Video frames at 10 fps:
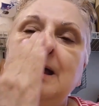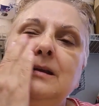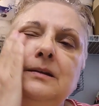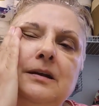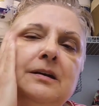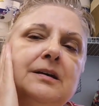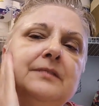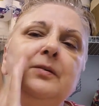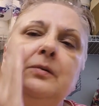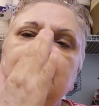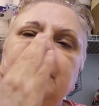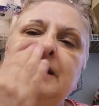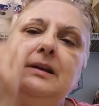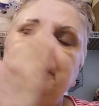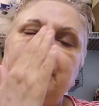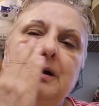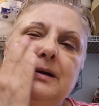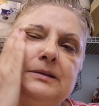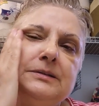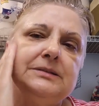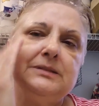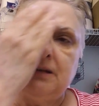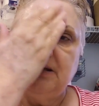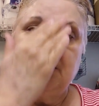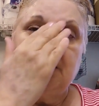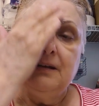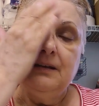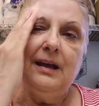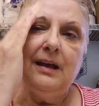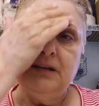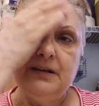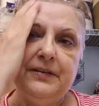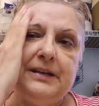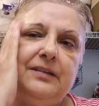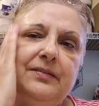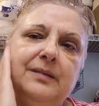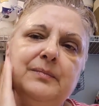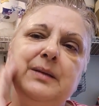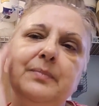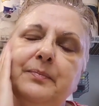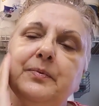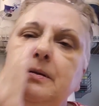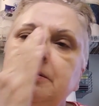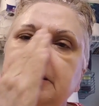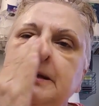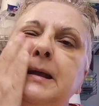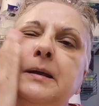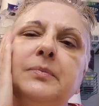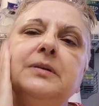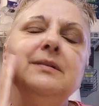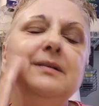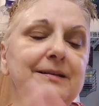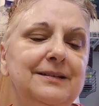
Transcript: I love oil products. I love anything made by Procter & Gamble.